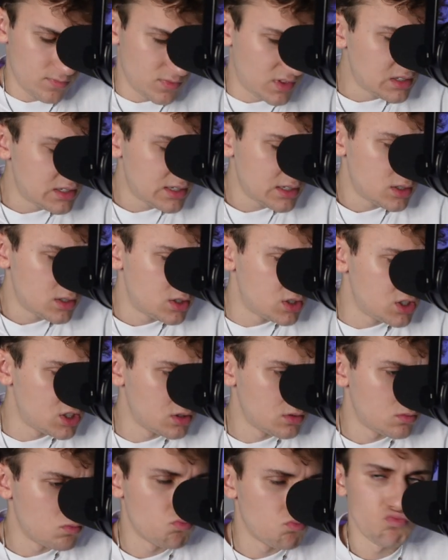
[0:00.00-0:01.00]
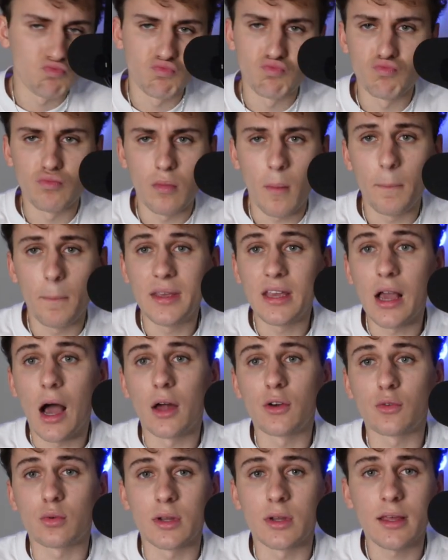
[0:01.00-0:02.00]
This is
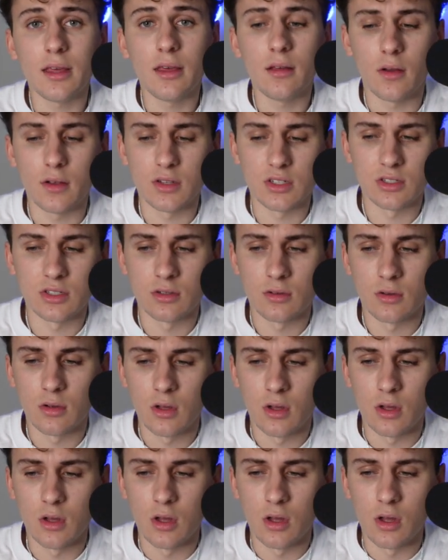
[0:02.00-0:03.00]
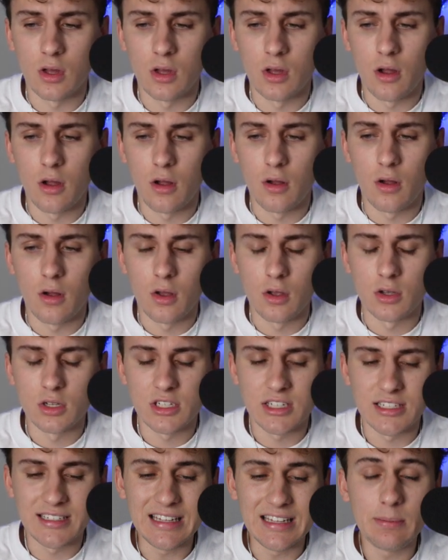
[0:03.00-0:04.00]
beyond ridiculous.
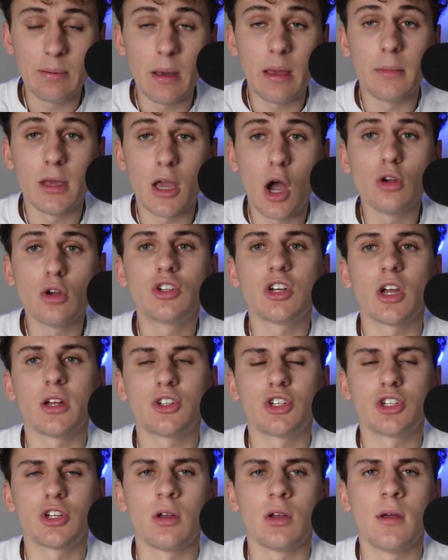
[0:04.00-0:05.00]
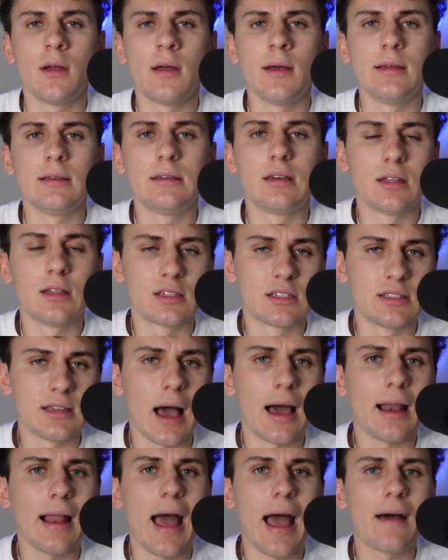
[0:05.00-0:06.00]
Stipe Miocic does
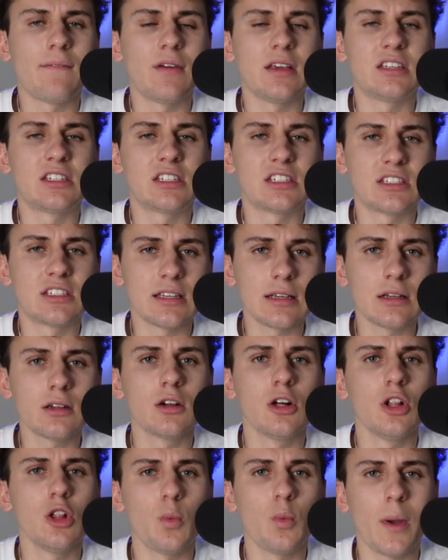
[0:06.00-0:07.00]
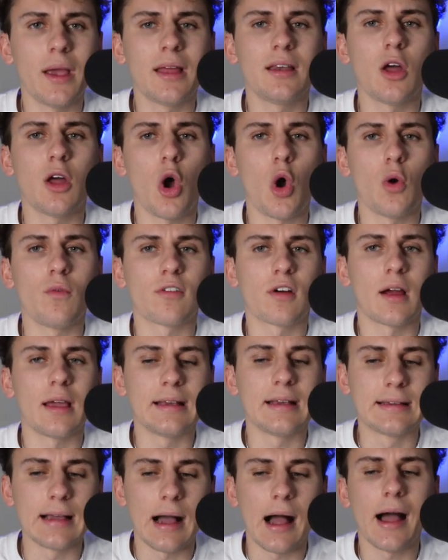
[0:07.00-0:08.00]
not have a single win over
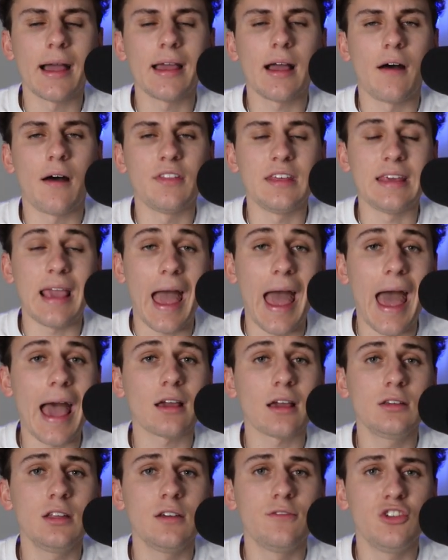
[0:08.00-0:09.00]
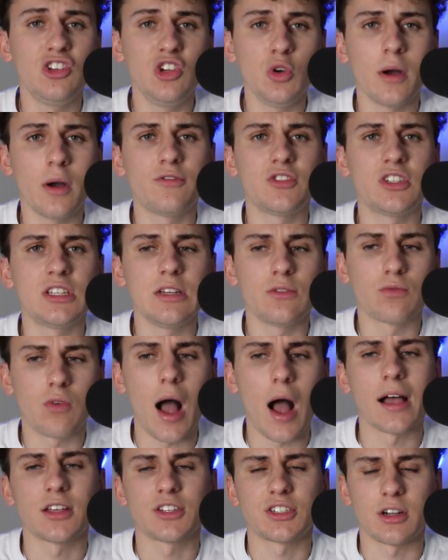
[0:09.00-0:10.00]
a guy on the active UFC
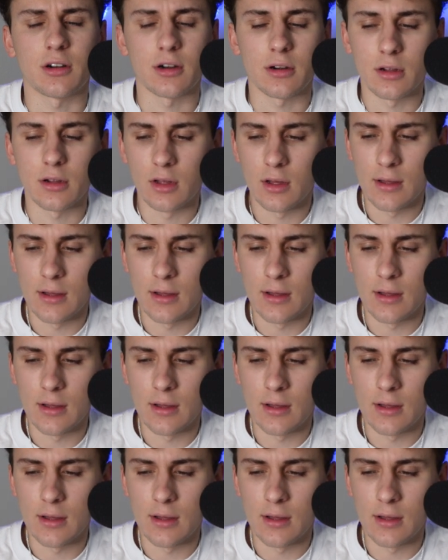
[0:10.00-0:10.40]
roster.